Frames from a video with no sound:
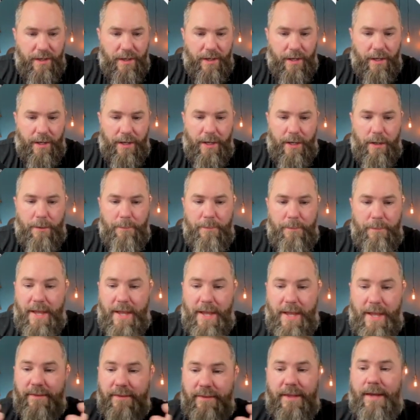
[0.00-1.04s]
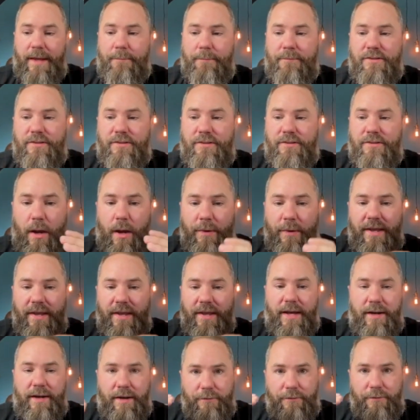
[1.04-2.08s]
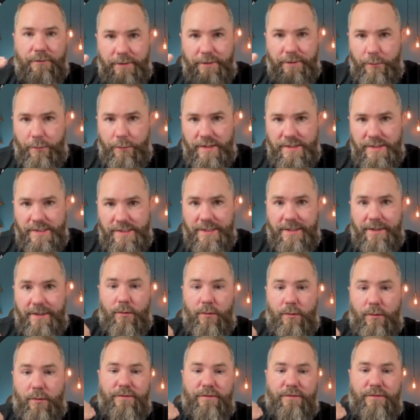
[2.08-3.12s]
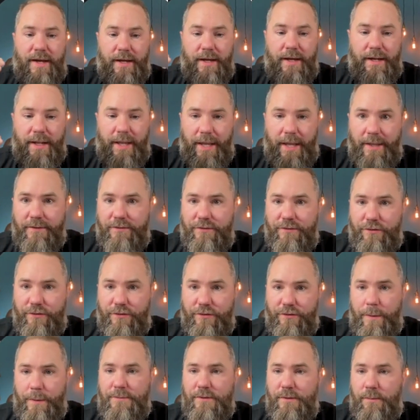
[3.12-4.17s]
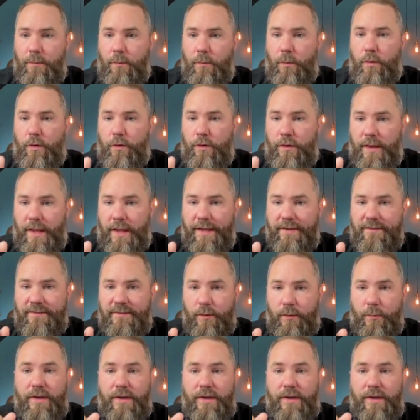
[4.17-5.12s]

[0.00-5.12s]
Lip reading: And yeah, so now we got a video idea. We've got a script more or less that we